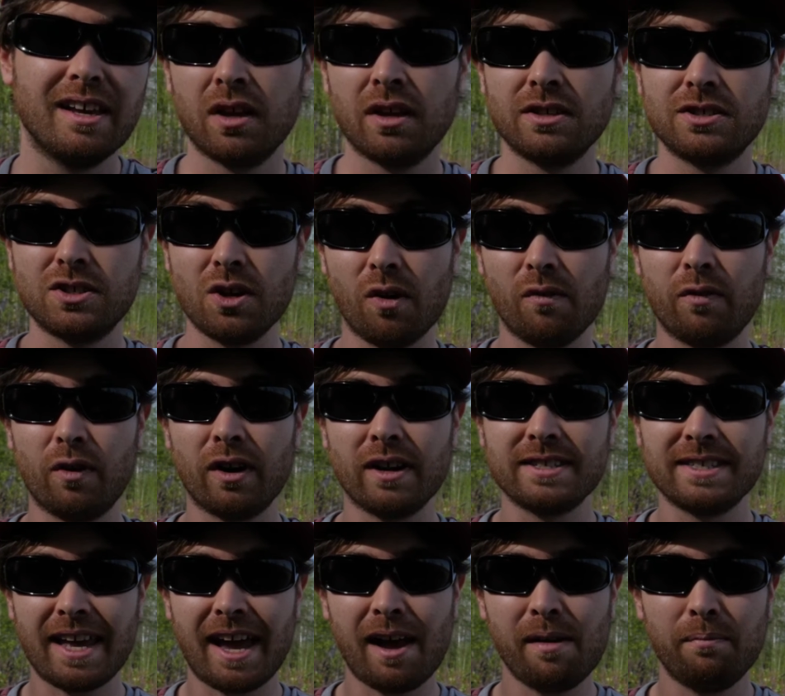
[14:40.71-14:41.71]
So for
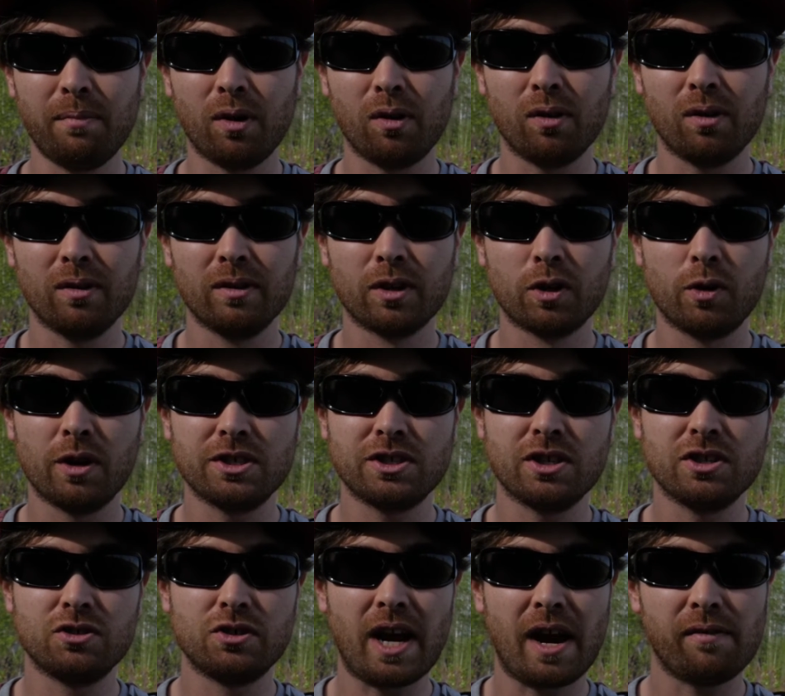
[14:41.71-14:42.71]
example,
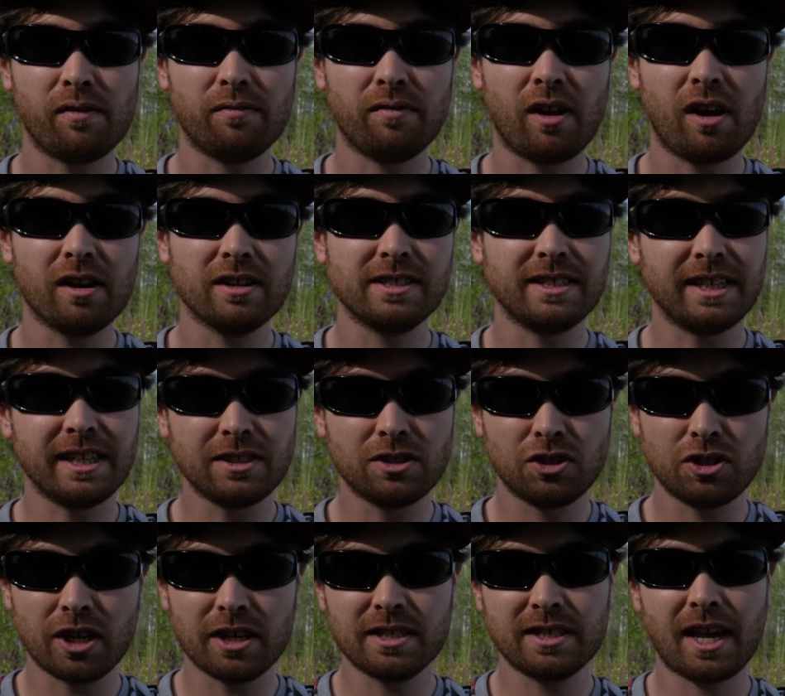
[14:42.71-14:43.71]
Christian Travel Vlogs, he
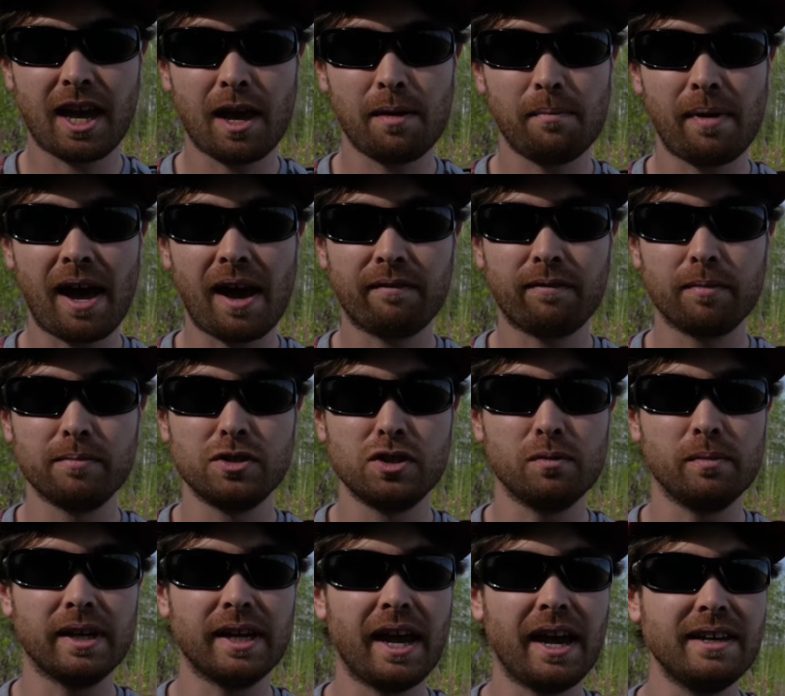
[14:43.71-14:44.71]
just came back from
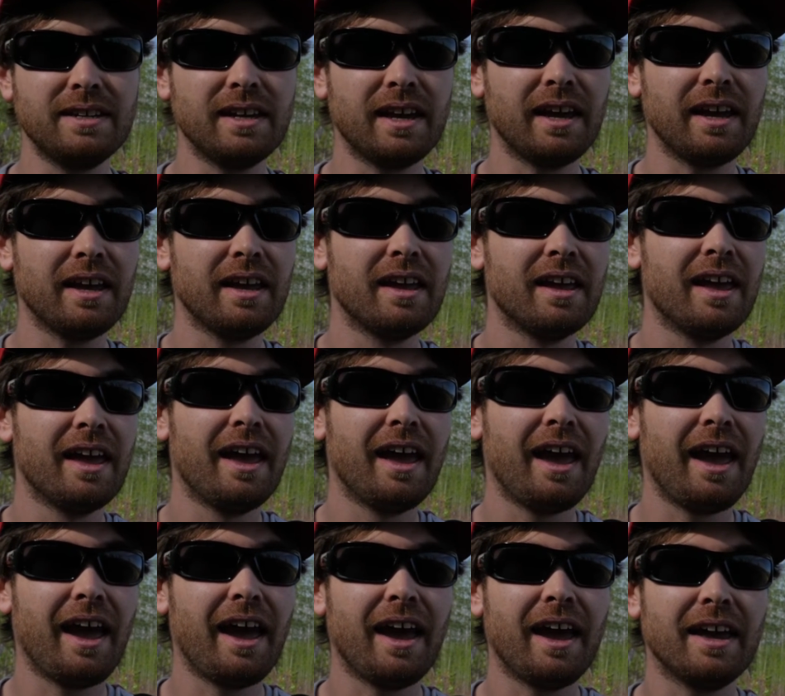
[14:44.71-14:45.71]
Dumaguete
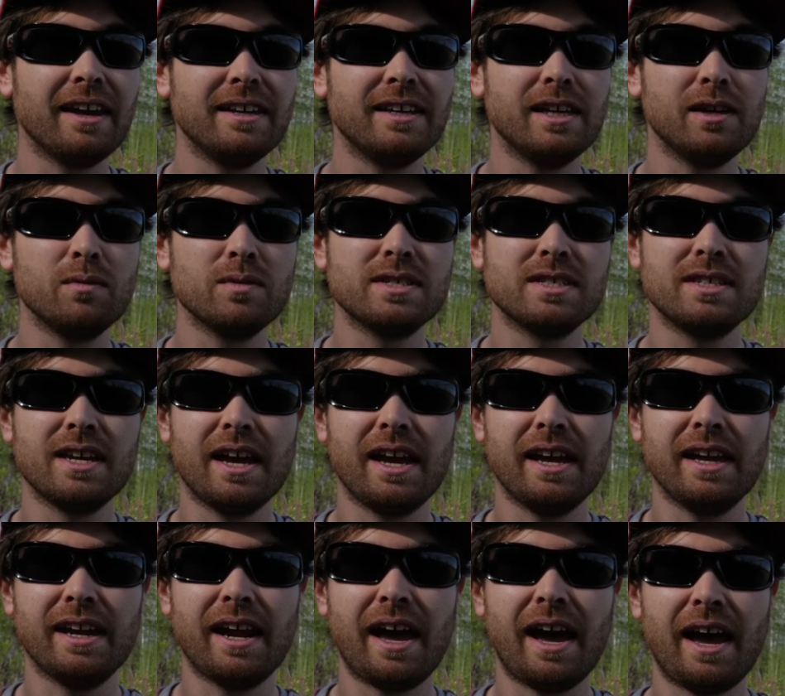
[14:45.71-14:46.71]
and he was
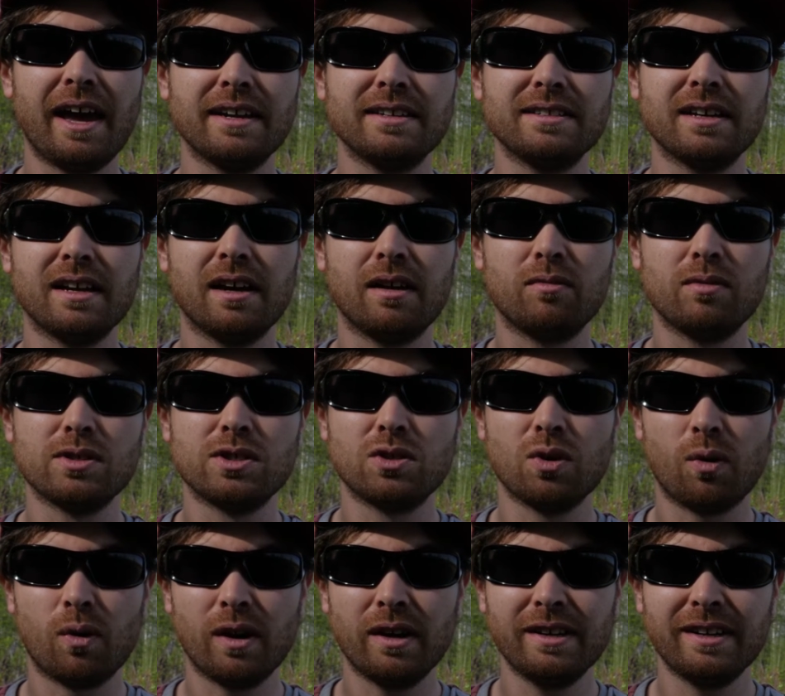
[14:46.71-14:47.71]
staying at a
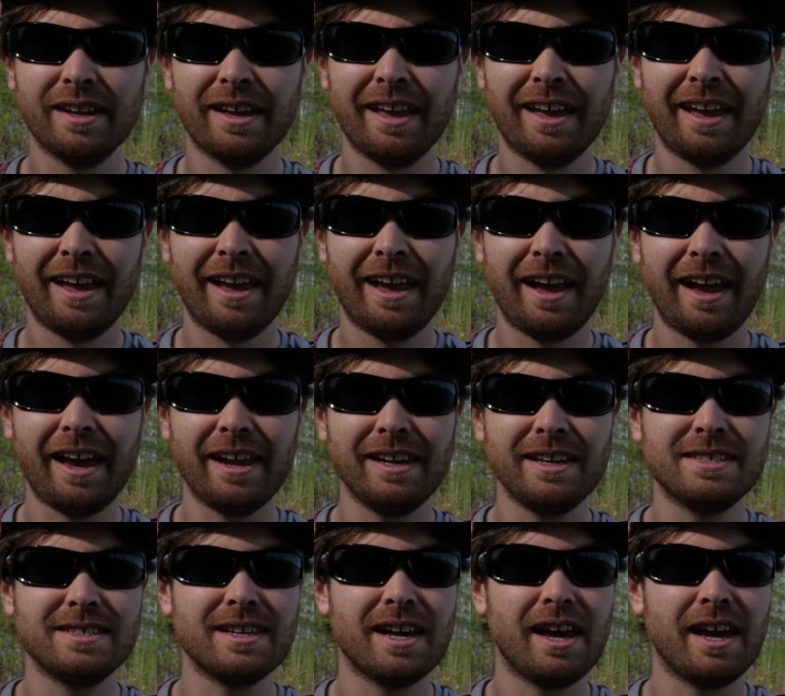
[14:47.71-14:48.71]
resort, and he
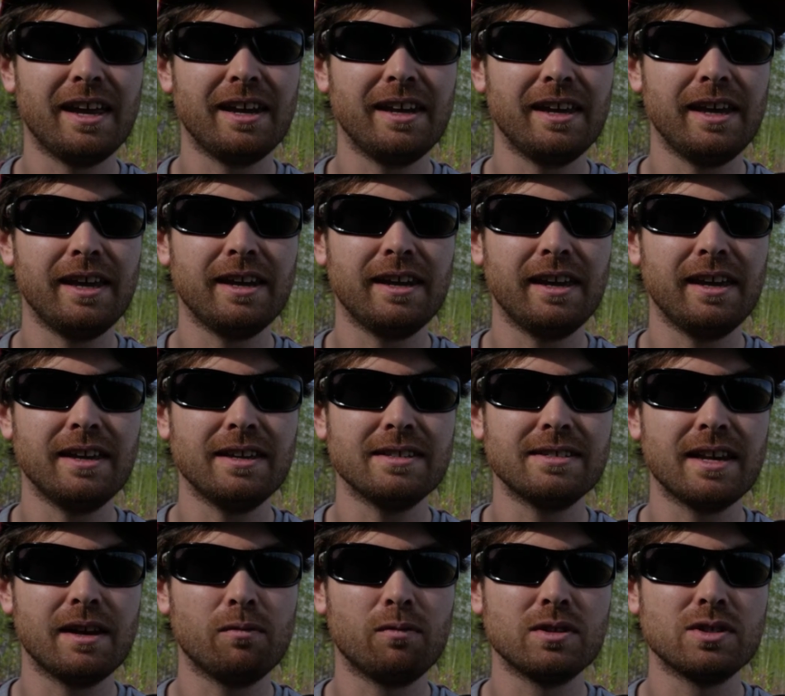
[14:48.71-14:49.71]
said it is
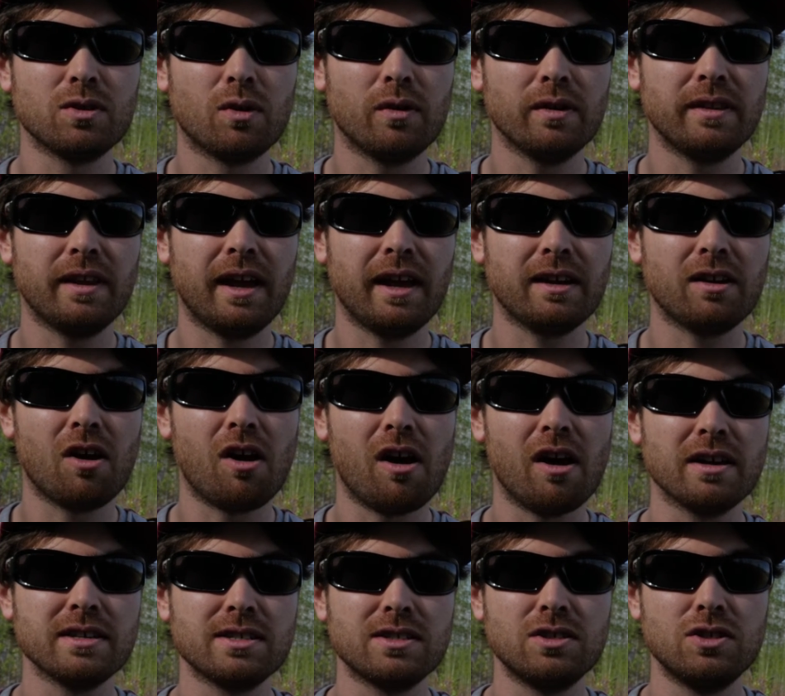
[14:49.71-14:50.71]
a resort that
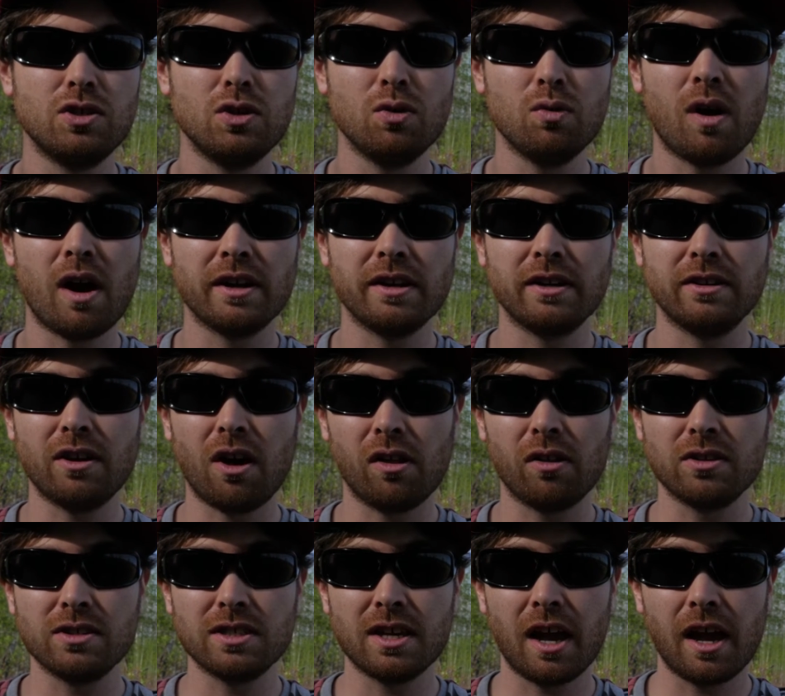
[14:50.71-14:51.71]
costs
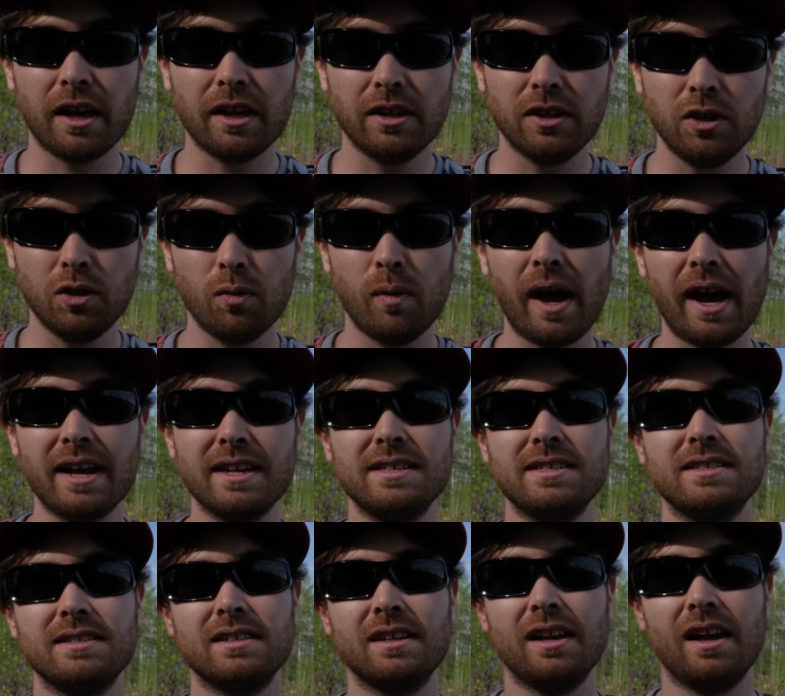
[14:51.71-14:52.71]
$200
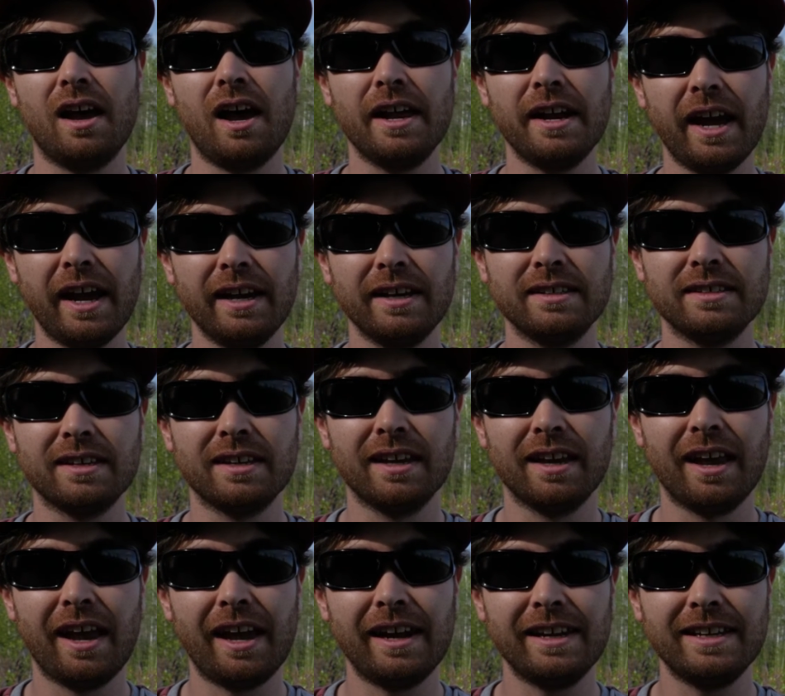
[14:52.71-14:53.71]
US a night,
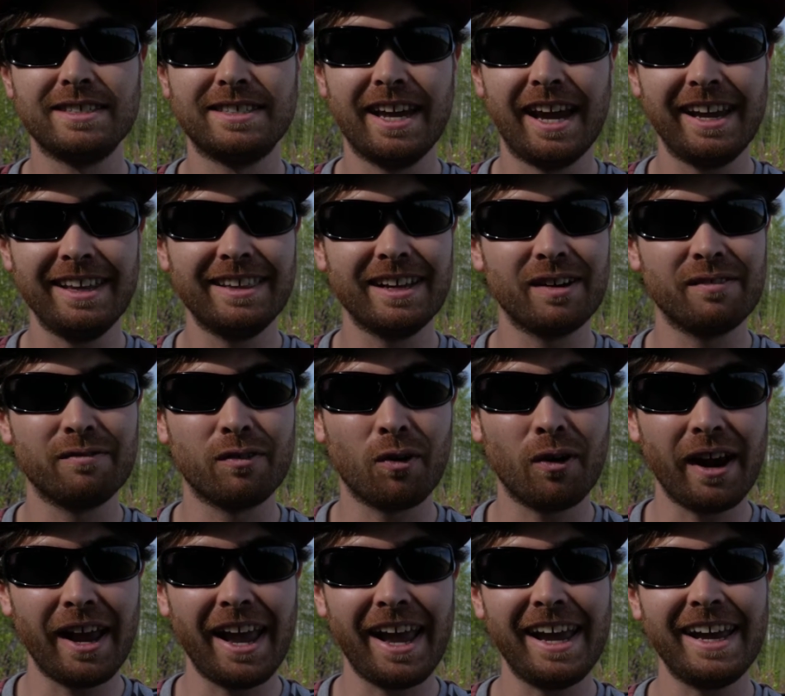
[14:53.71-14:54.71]
and he stayed there for
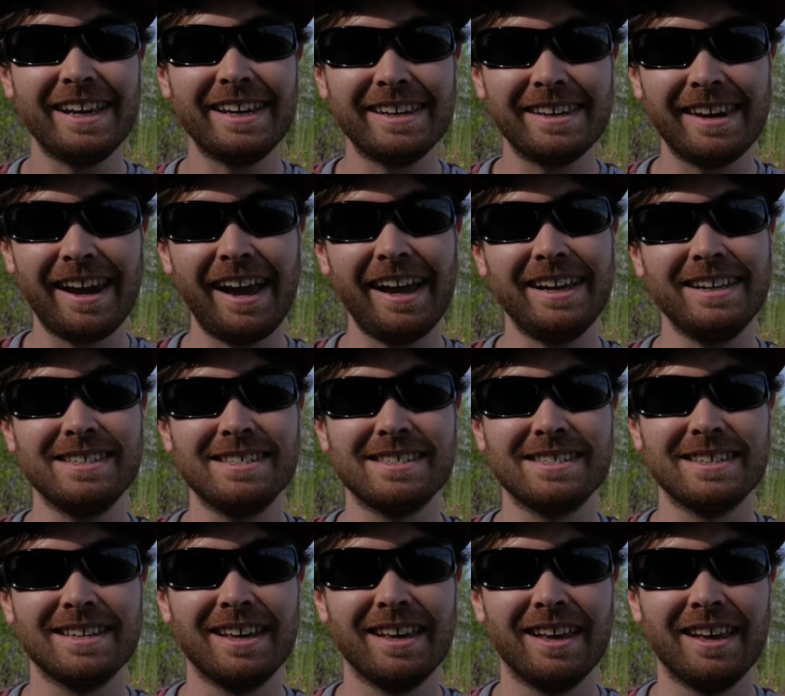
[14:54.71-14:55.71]
8 nights.